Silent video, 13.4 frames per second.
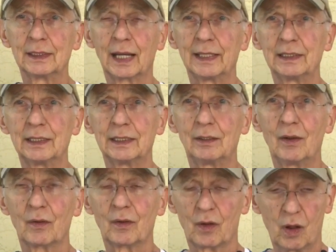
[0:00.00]
I
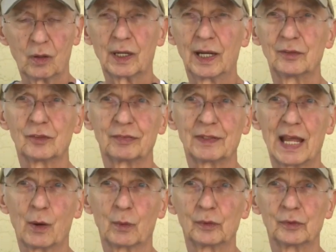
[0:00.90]
did all kinds of
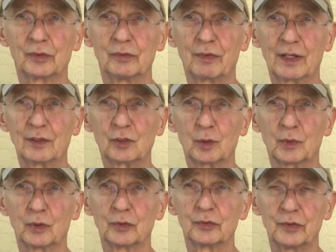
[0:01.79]
flowers and
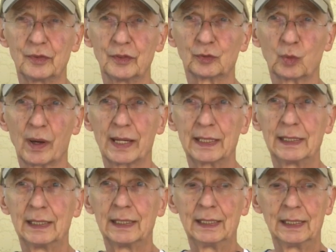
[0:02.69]
vegetables this way,
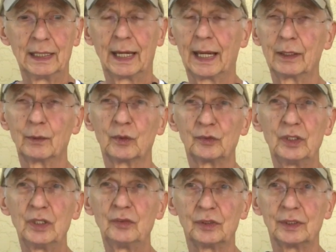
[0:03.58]
and it was
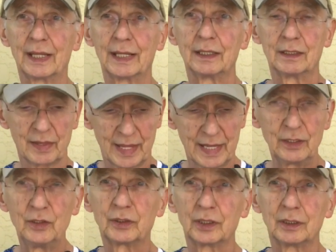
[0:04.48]
easy then.
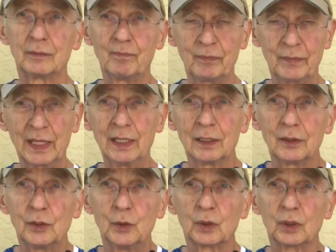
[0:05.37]
Then you can
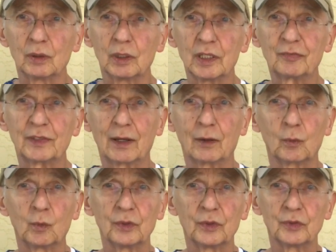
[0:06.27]
lift
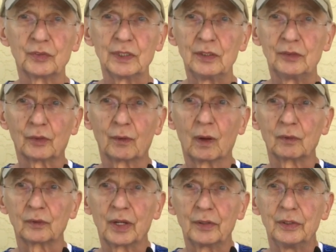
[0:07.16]
out, when the seeds are
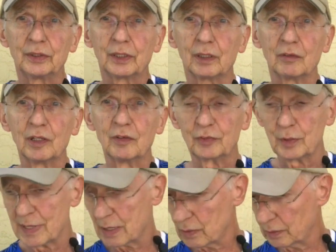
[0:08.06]
all done, you can lift
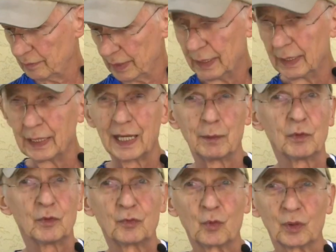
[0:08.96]
them out,
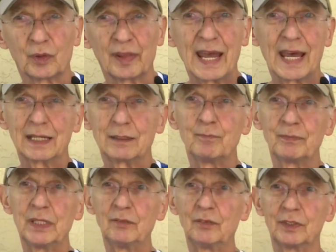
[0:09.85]
and before that,
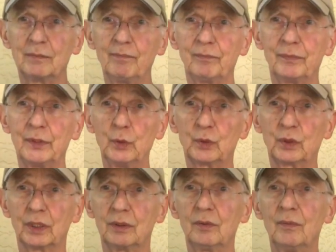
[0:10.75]
even you
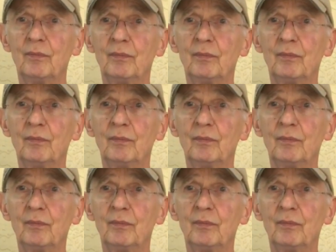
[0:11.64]
can